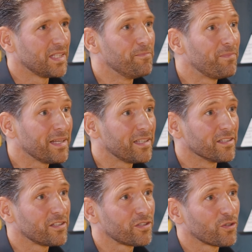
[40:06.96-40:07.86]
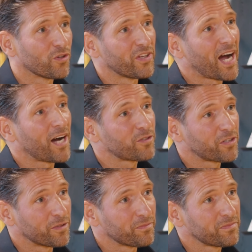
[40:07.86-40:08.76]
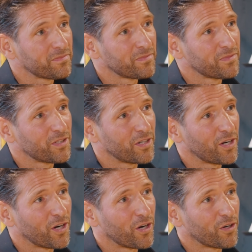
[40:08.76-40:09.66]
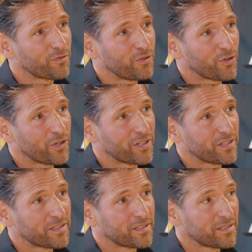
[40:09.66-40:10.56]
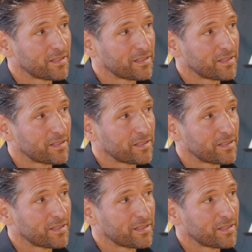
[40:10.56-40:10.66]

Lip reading: dependent on the outcome of your